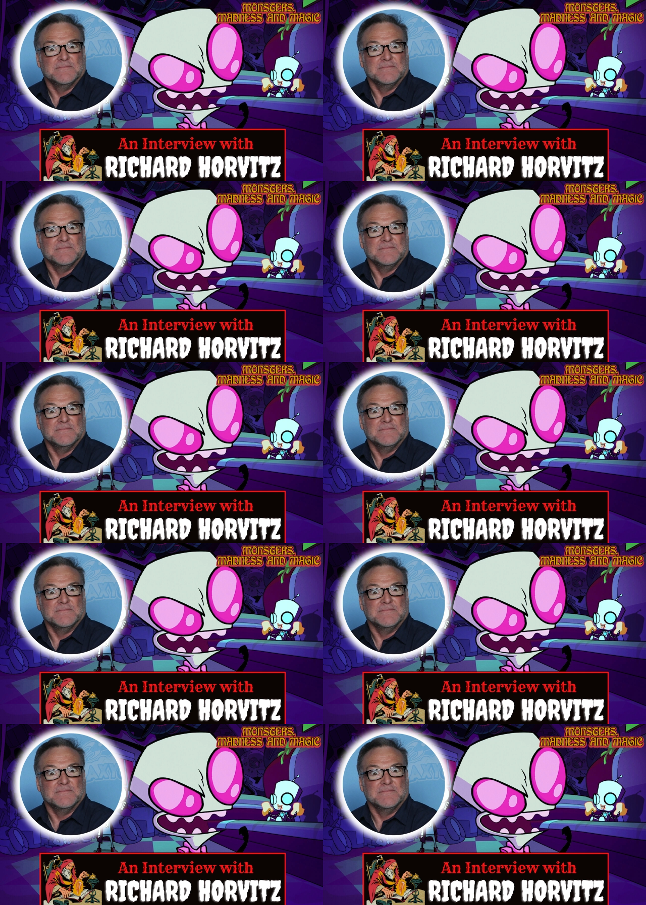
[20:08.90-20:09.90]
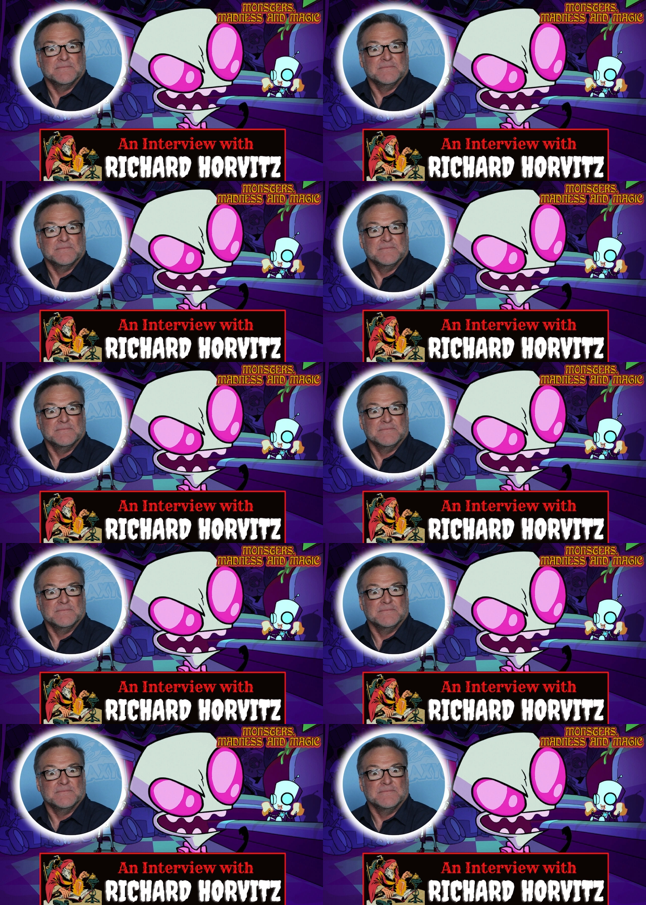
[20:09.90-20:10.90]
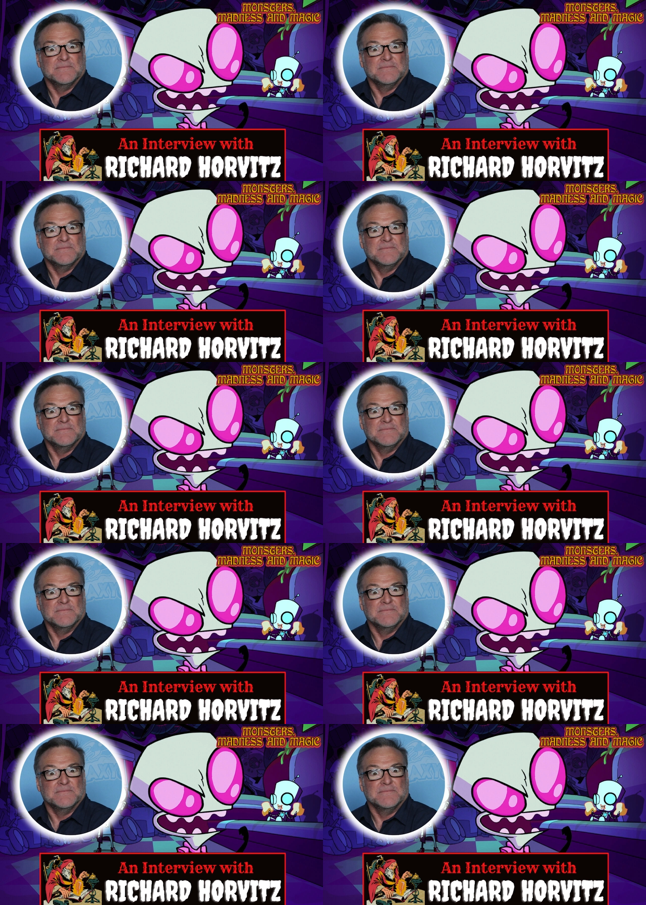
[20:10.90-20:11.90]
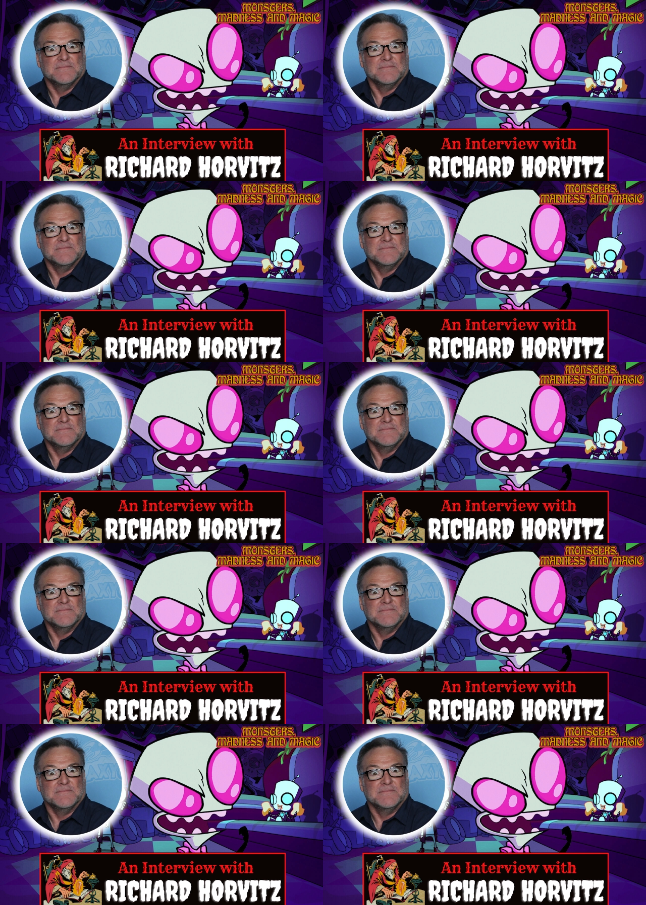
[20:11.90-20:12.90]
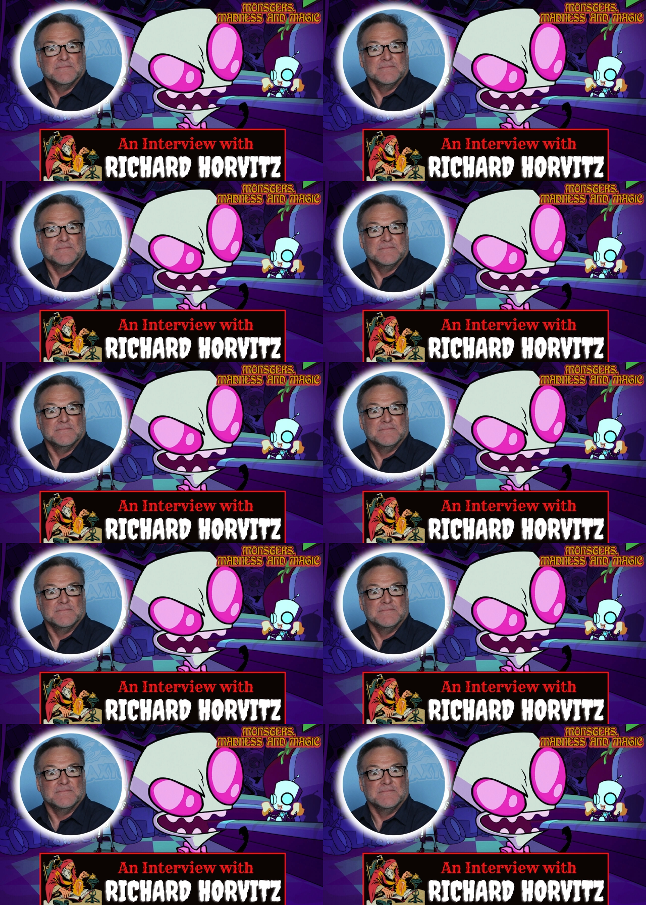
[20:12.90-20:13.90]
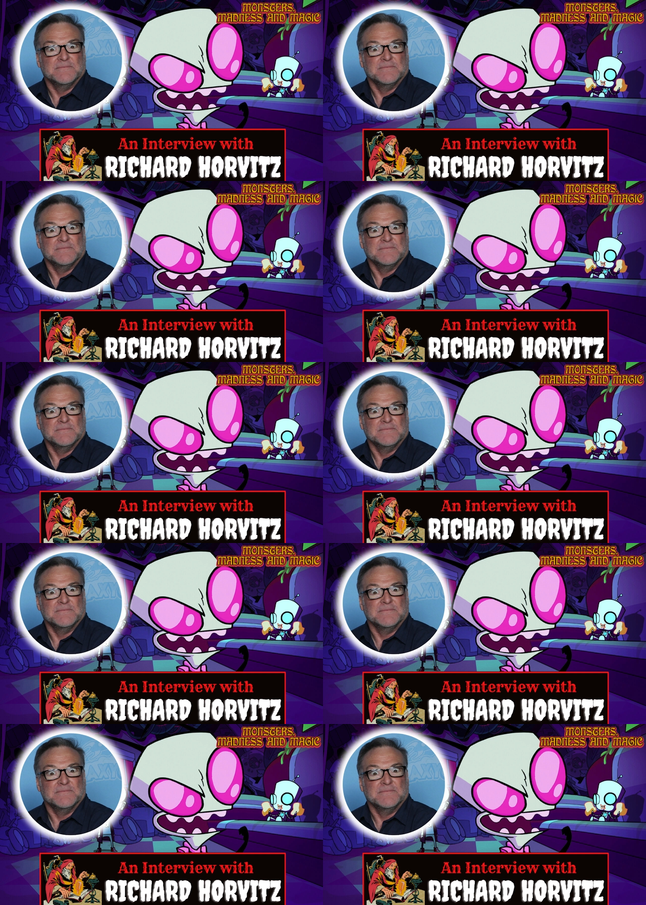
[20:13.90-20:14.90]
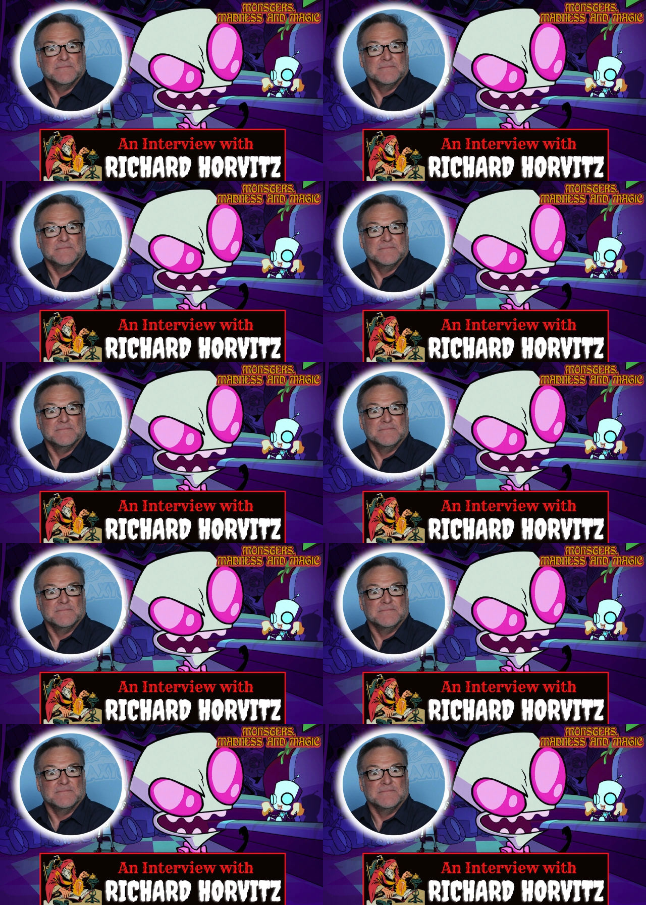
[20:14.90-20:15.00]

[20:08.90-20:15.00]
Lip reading: (no lip movement)